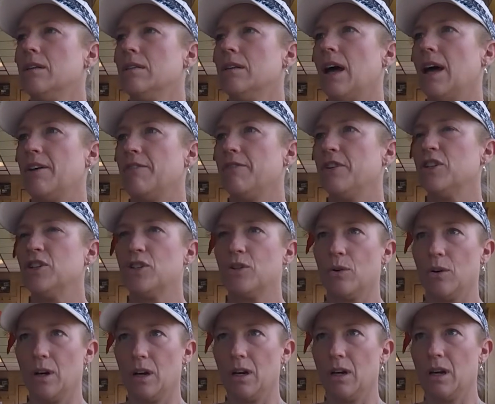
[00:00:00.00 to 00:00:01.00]
life is
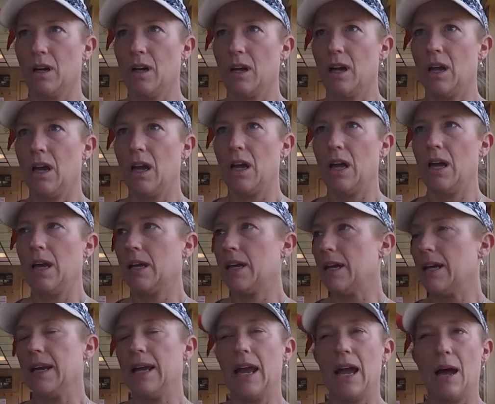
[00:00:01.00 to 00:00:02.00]
short. It
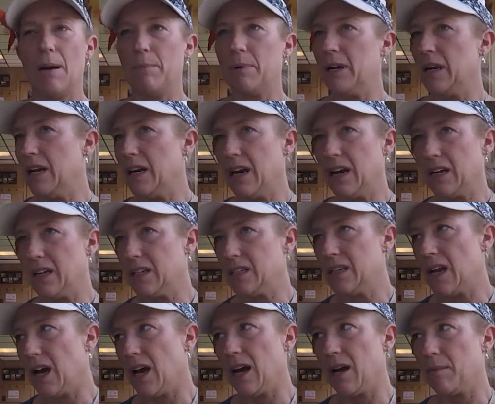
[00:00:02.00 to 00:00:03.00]
can happen at any
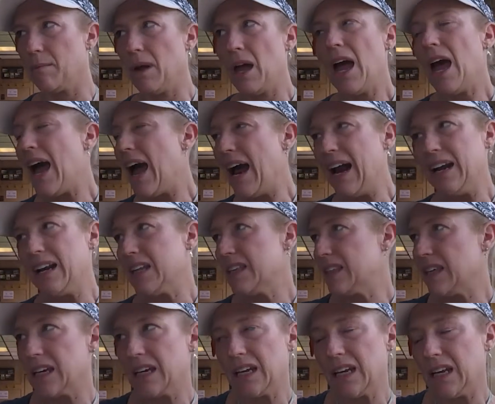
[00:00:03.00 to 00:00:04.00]
time.
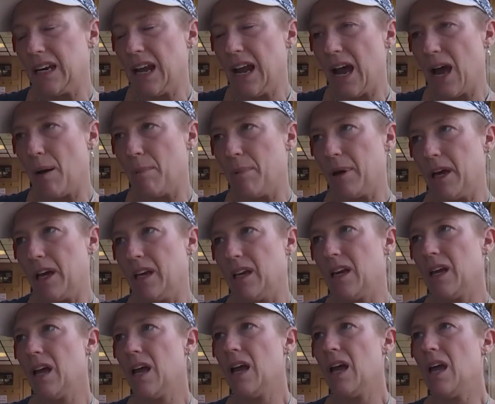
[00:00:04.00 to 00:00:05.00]
Anything can happen.